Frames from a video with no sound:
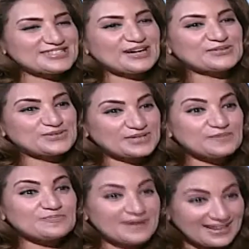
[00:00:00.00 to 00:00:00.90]
it's how to
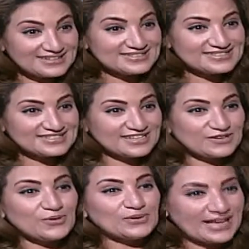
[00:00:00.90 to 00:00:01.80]
keep balance
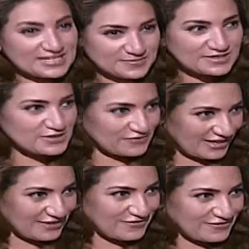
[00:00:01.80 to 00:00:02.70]
in all aspects
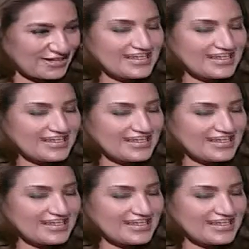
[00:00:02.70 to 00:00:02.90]
of life.